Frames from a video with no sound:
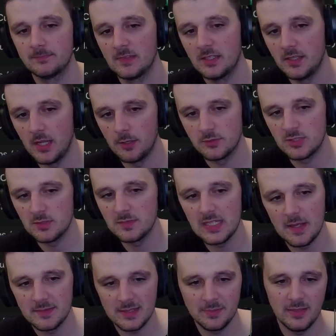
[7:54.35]
you know,
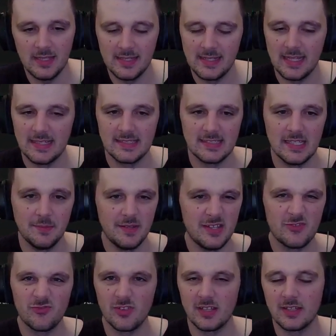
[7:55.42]
sometimes I play against him and
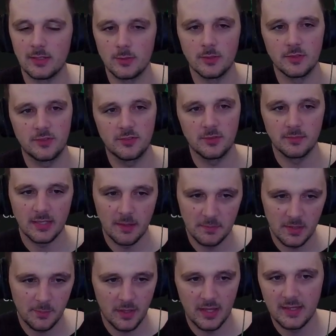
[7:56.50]
he's really good.
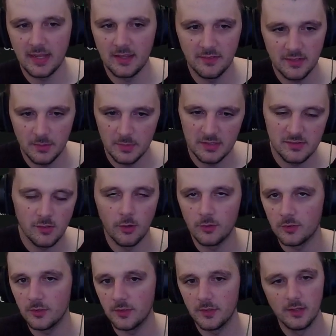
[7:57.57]
Sometimes I play against him, he's
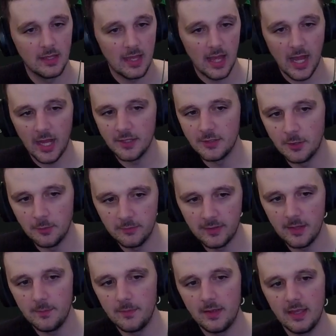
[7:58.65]
not good. I use
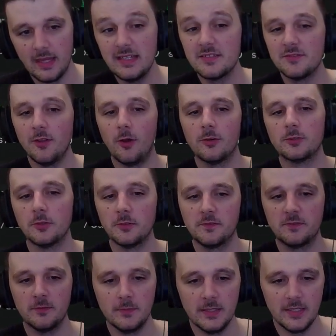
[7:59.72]
him, he's not good
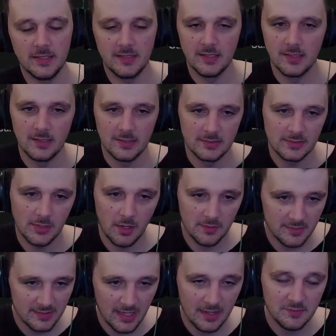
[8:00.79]
for me. So
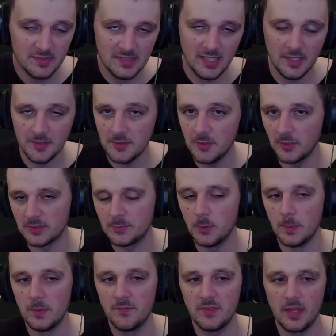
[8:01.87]
I've decided not to
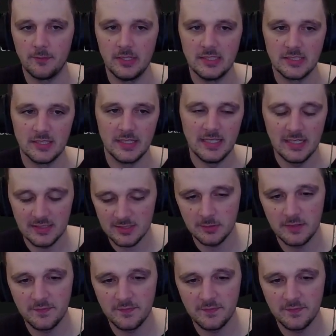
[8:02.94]
put him in for that reason. He is only